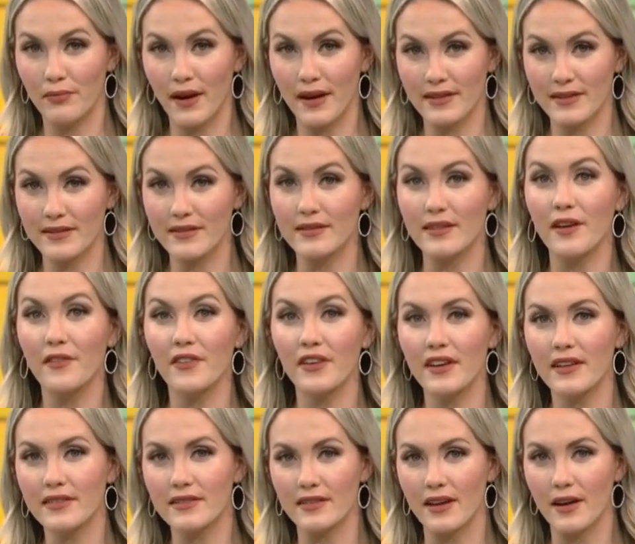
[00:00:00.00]
by
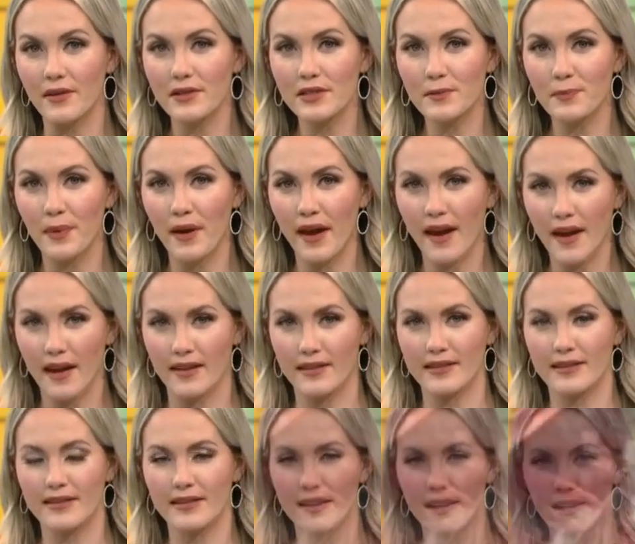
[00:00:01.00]
stuffing it down his
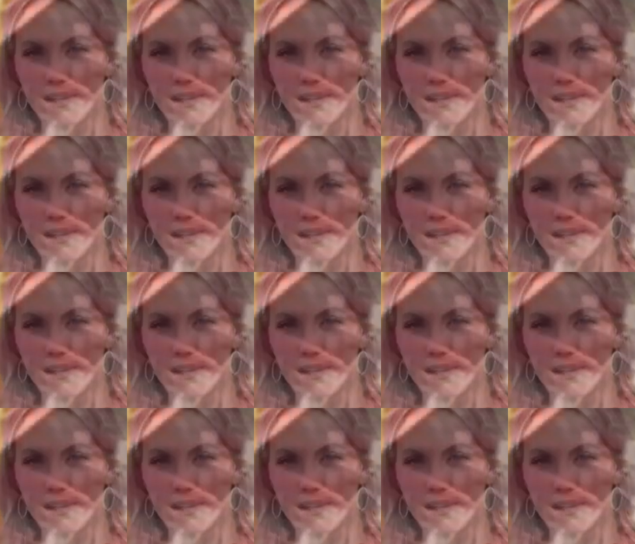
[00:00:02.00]
pants.